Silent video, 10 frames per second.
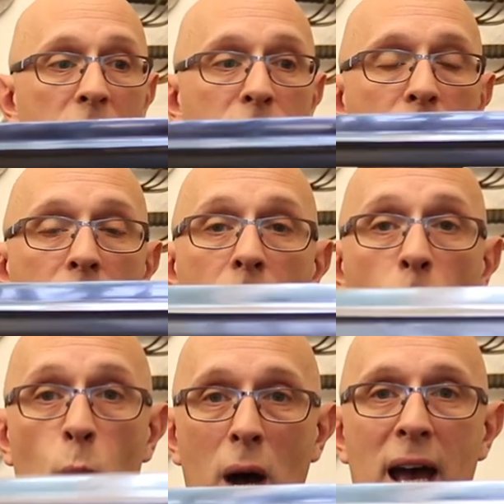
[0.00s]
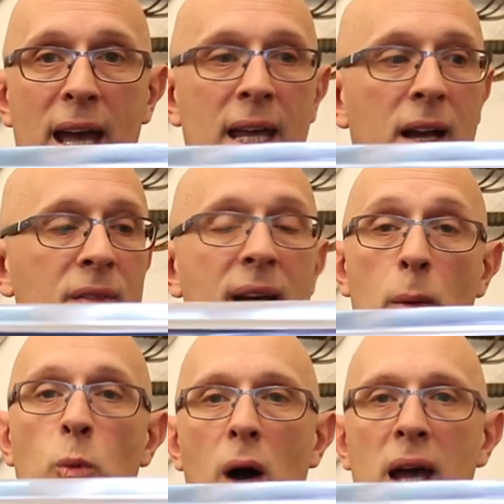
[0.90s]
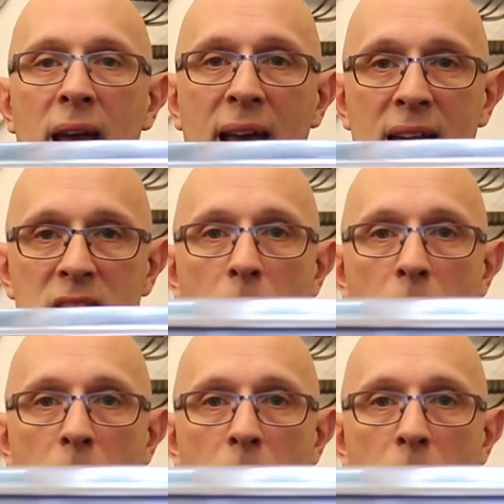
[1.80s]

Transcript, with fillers: different way, and that way is